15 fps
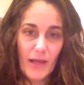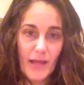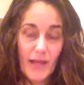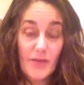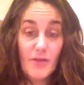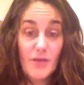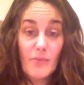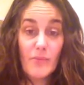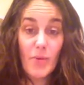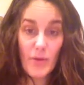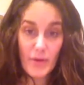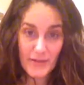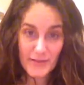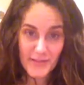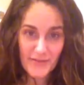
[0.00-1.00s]
And you can
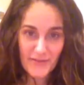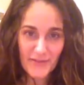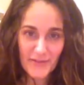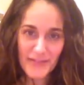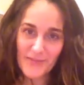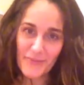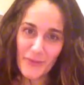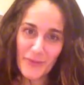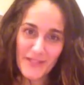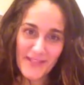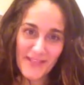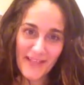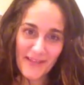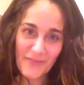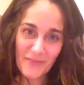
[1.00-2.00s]
pause if you need more
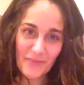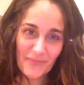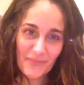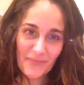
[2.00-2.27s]
time.